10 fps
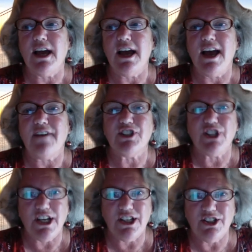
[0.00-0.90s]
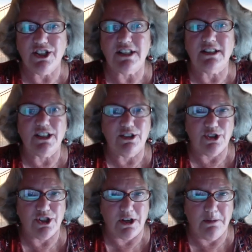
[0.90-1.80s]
have a change in leadership